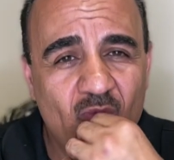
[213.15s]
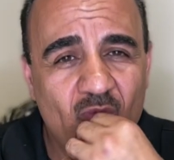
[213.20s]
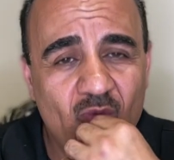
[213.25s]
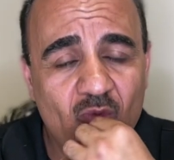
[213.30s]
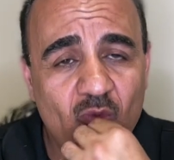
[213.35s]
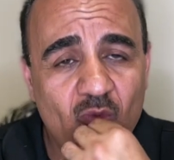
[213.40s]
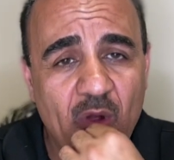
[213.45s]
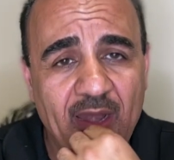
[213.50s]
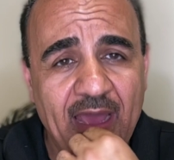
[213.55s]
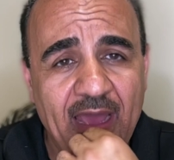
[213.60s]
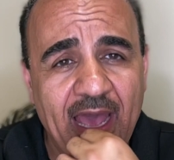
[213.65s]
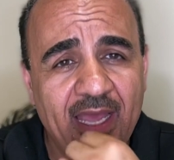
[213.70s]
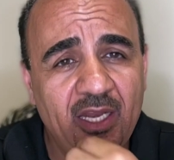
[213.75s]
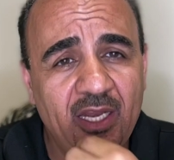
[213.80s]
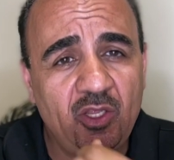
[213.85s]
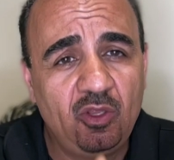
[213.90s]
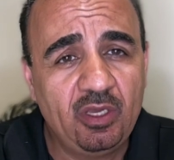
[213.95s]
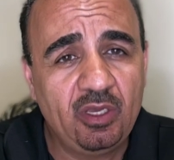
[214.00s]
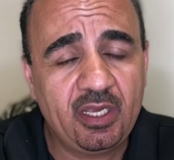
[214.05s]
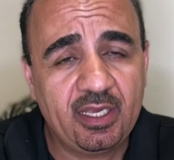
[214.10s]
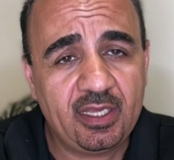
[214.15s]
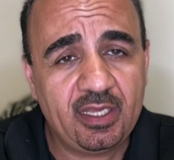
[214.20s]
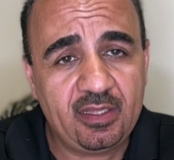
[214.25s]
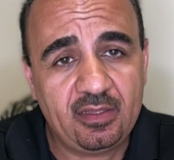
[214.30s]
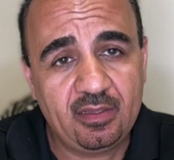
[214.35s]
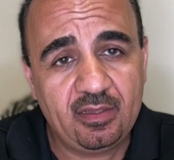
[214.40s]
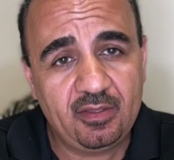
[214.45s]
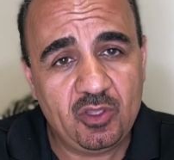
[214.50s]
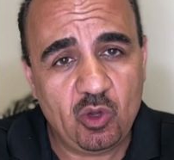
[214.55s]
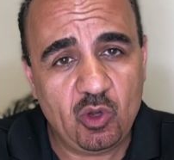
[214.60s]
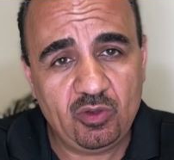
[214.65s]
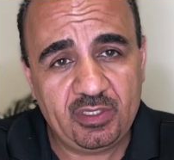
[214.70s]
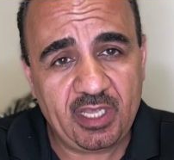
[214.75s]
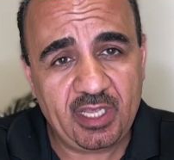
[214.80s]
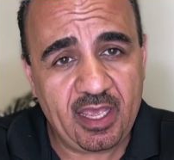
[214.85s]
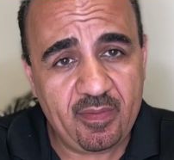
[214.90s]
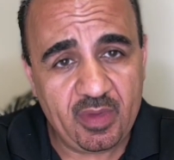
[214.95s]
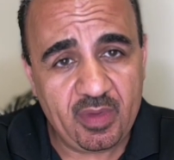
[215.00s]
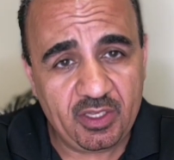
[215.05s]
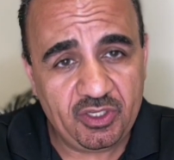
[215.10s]
When I look at those
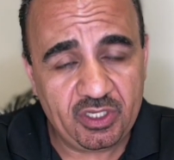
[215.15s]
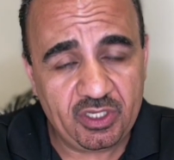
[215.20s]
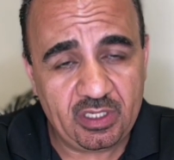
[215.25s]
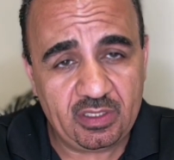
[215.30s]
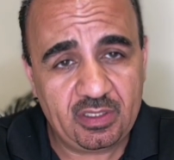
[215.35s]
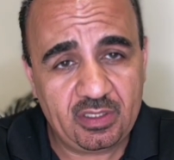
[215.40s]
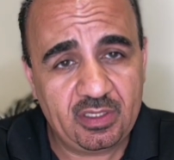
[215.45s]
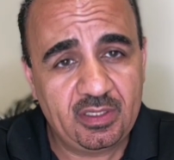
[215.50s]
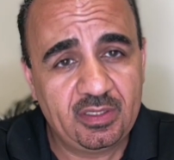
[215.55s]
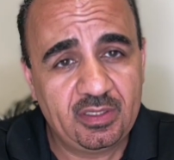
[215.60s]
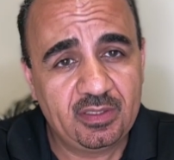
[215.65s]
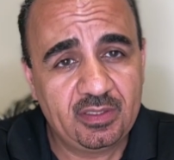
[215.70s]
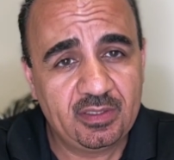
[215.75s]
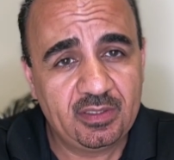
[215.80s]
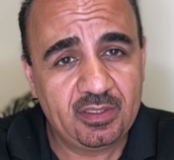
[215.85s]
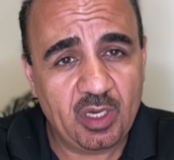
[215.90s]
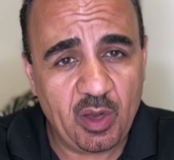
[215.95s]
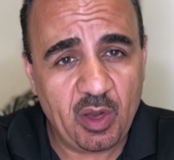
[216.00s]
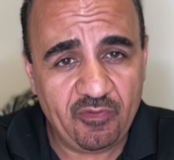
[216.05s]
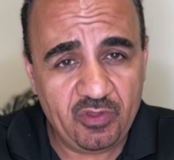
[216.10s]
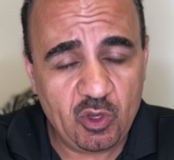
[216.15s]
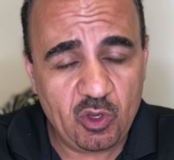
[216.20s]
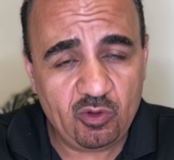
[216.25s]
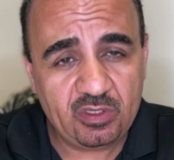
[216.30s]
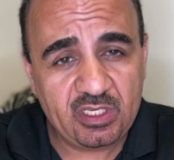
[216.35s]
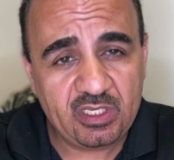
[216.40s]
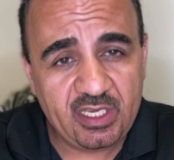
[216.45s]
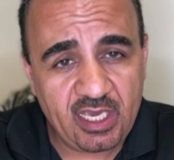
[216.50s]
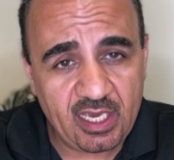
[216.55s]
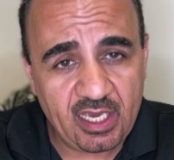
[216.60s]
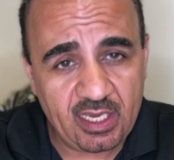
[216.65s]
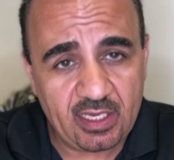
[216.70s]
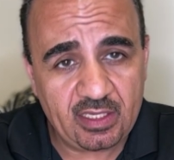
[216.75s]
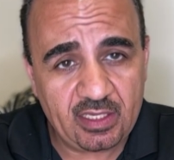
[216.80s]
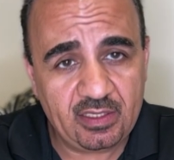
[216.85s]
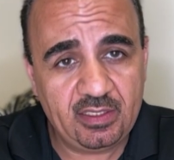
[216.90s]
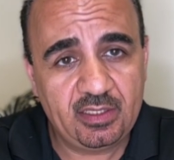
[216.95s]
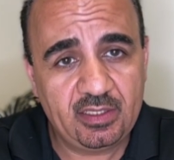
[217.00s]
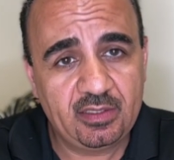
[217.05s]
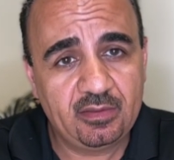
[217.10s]
images of those
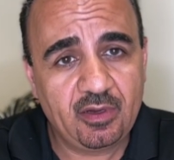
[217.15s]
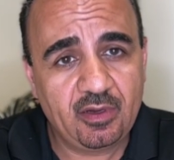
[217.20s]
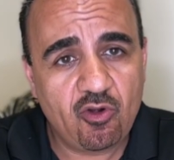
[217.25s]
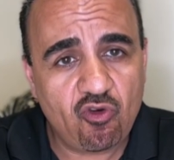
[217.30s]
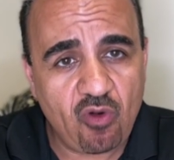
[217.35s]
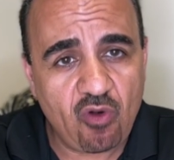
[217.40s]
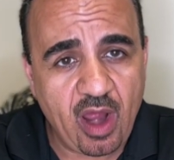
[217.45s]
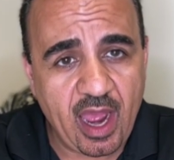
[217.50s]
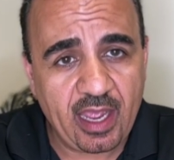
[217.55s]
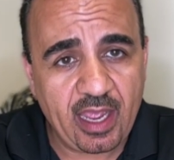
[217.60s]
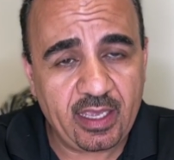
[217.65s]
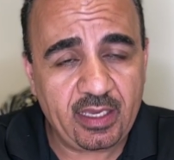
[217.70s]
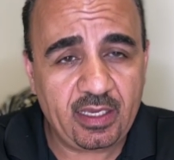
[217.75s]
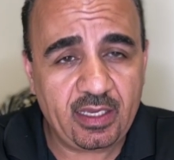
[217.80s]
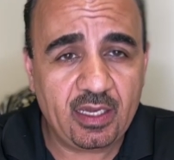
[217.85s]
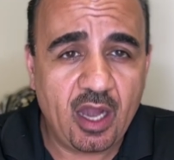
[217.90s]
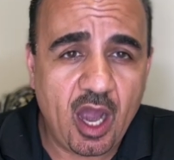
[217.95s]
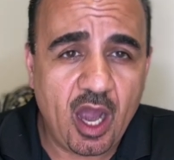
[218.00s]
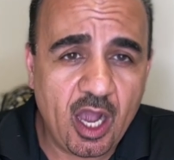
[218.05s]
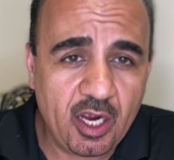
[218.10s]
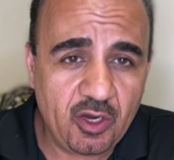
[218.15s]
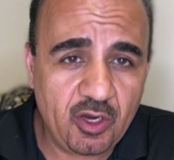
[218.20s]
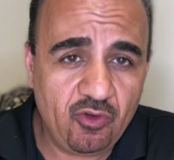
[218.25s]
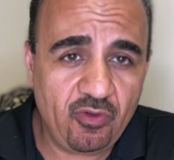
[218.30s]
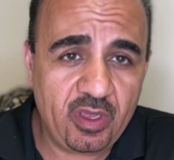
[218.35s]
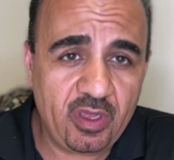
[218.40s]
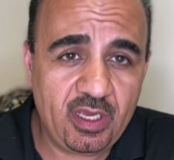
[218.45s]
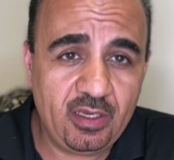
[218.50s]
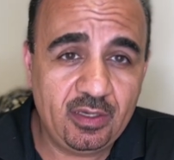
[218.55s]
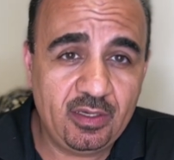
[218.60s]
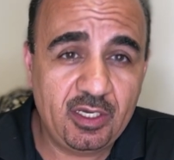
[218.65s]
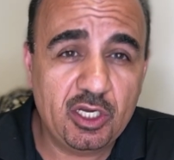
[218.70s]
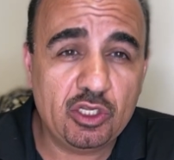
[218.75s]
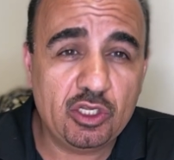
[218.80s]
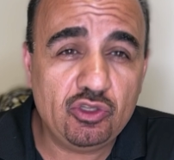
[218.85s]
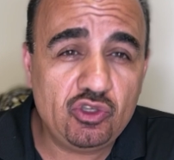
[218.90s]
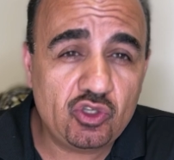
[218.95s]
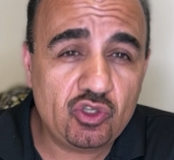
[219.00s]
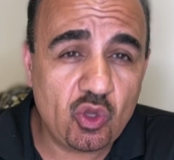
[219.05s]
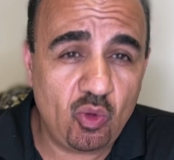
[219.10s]
kids crying, hungry,
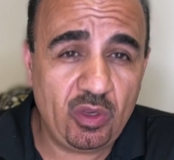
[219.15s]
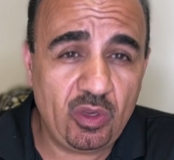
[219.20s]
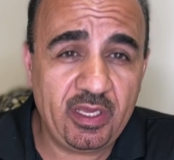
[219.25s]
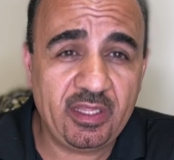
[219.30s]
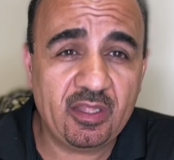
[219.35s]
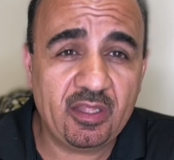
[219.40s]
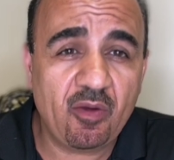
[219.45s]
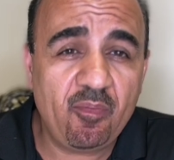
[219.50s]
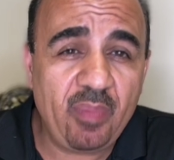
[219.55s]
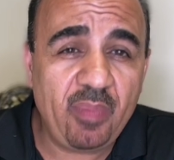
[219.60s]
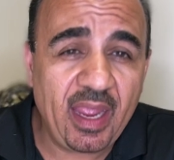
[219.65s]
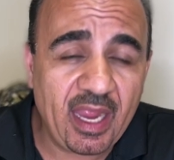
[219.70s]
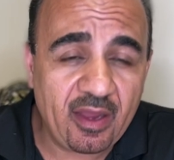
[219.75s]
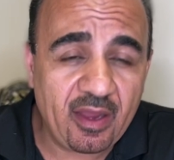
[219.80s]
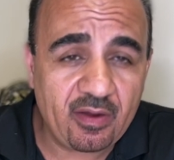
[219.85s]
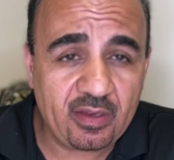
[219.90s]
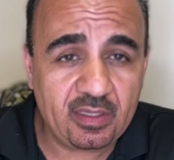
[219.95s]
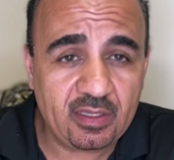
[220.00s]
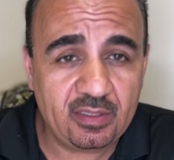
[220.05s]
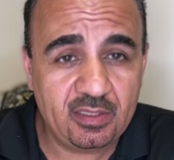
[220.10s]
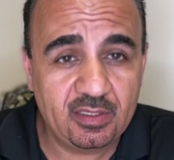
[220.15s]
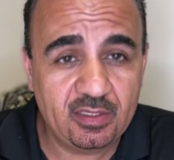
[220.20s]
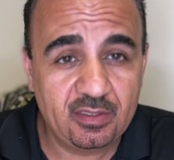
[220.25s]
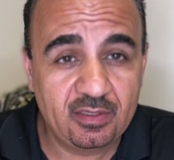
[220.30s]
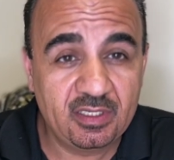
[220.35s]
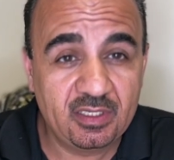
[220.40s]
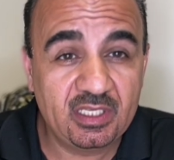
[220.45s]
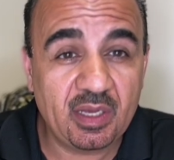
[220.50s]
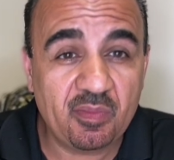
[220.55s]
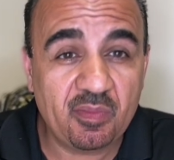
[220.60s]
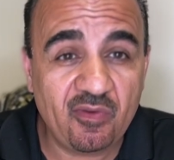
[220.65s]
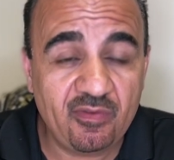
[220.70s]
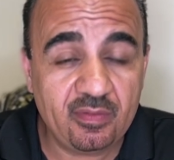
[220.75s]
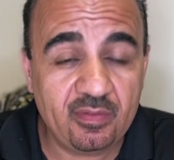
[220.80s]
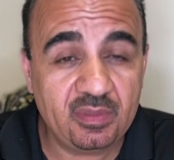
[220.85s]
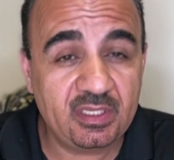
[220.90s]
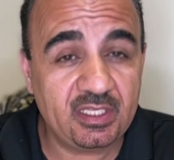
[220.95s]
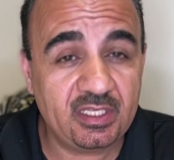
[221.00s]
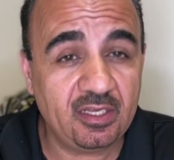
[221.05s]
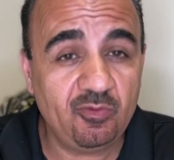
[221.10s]
consoling their parents, some of them
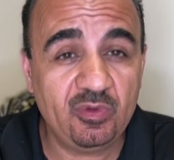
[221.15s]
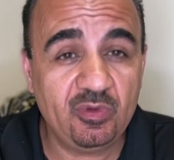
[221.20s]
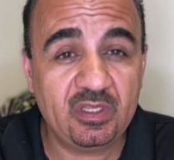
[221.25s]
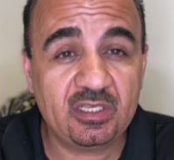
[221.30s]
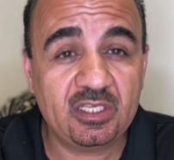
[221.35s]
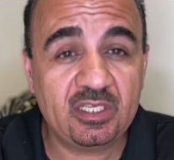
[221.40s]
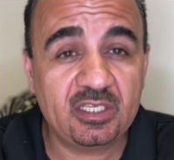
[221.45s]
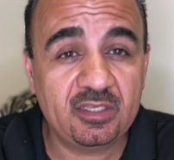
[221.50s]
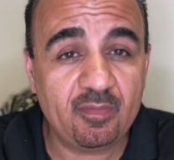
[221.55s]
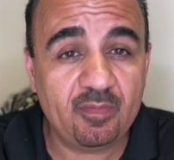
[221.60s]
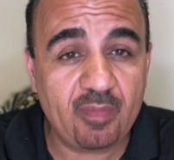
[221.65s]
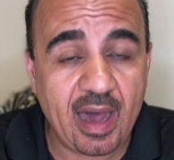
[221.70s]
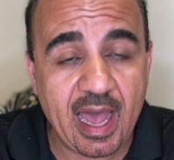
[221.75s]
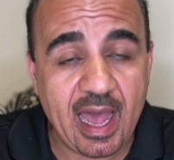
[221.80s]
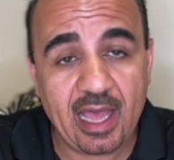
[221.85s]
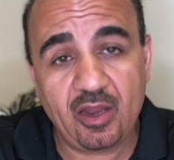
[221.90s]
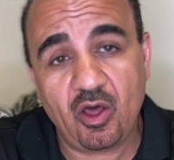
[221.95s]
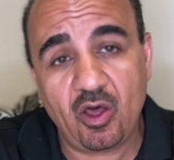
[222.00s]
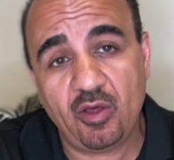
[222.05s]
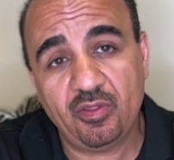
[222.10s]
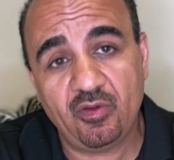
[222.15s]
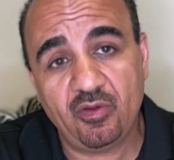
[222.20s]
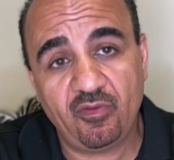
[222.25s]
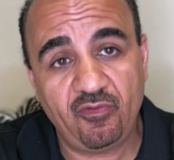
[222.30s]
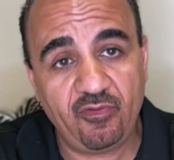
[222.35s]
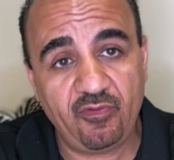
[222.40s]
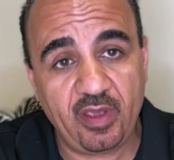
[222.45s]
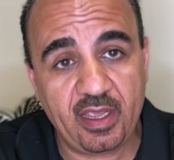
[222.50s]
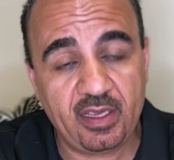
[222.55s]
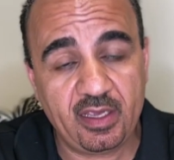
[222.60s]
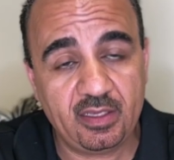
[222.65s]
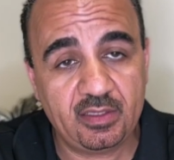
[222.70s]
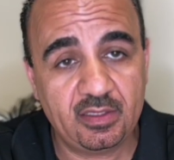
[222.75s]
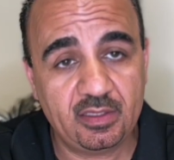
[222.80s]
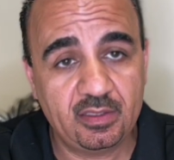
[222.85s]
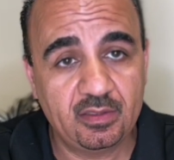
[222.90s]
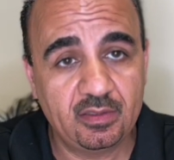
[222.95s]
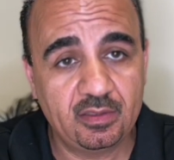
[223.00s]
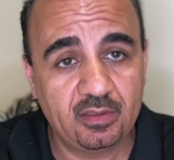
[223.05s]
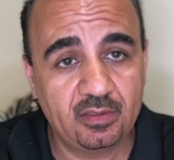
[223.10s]
still with a smile on their
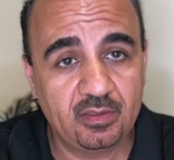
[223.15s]
face,